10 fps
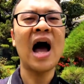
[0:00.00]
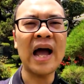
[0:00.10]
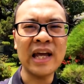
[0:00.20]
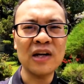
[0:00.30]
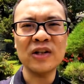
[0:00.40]

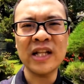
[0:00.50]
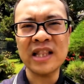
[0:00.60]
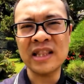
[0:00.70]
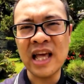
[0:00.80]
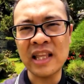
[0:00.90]
I cannot
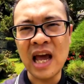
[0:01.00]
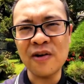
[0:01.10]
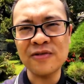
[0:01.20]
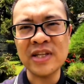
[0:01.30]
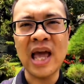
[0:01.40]
let that kind
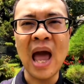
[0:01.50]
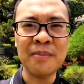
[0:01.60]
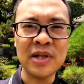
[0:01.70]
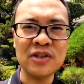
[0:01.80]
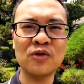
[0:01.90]
of thing
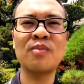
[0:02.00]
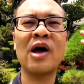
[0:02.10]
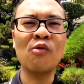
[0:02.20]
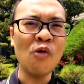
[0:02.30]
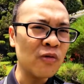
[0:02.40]
happen to
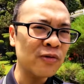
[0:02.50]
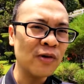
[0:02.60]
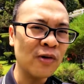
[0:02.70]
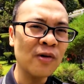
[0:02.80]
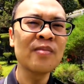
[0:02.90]
my
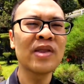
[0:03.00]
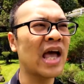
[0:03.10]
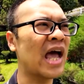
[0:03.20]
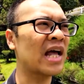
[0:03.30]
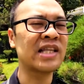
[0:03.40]
workflow,
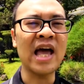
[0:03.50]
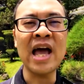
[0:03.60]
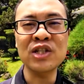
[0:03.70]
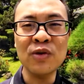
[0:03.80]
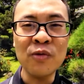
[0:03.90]
and the
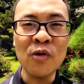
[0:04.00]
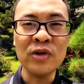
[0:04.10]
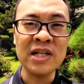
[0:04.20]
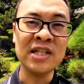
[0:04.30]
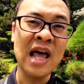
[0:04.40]
Action 4
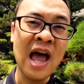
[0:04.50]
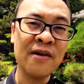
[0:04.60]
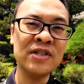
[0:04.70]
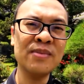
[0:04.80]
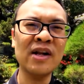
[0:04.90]
doesn't
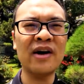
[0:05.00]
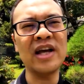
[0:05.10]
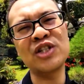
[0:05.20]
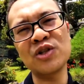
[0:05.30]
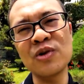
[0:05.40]
have similar
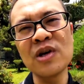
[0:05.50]
issue,